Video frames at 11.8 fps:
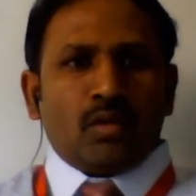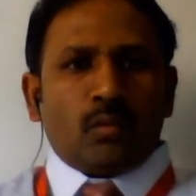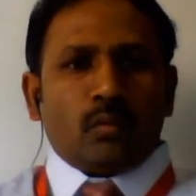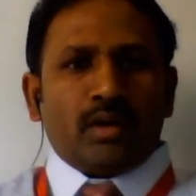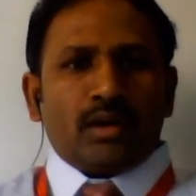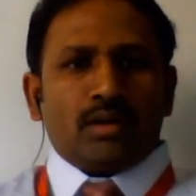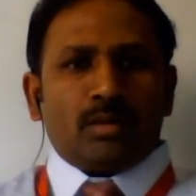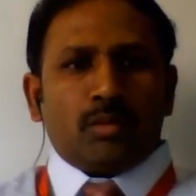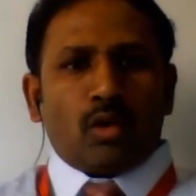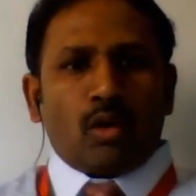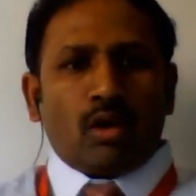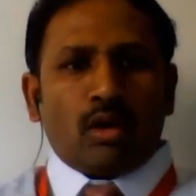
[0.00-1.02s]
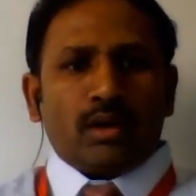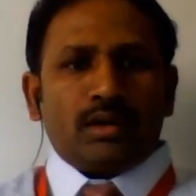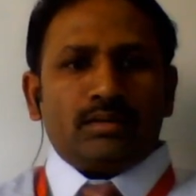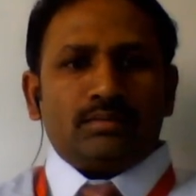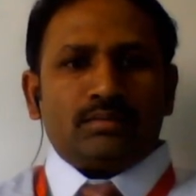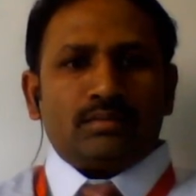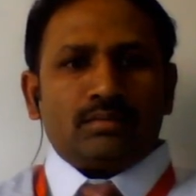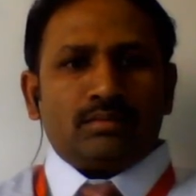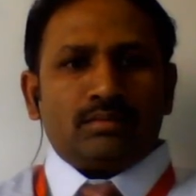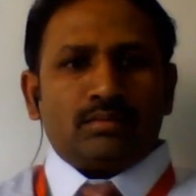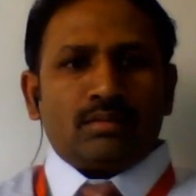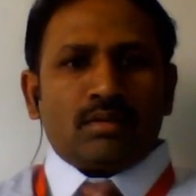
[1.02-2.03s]
Welcome to all.
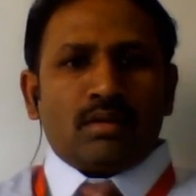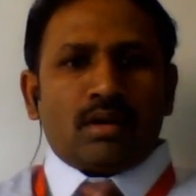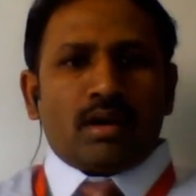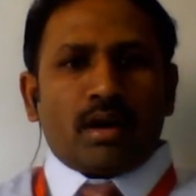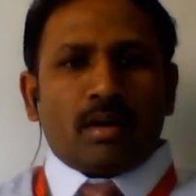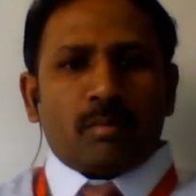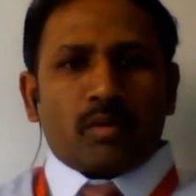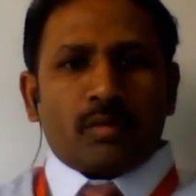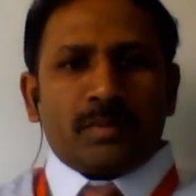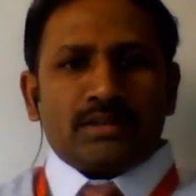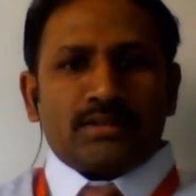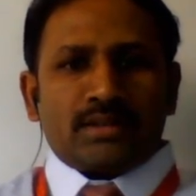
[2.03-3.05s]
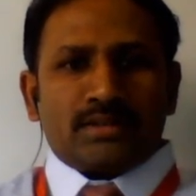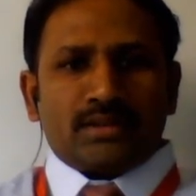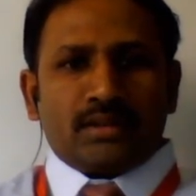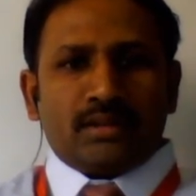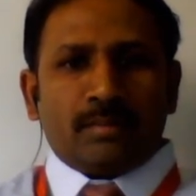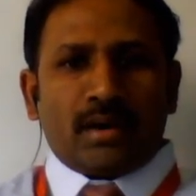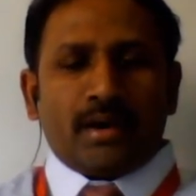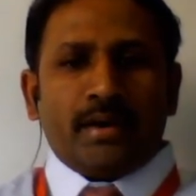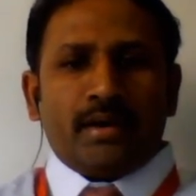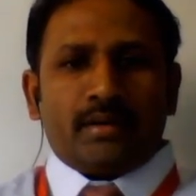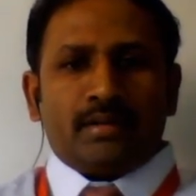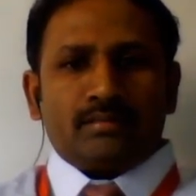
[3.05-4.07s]
I am Professor Sandeep
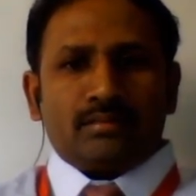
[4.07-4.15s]
Aher.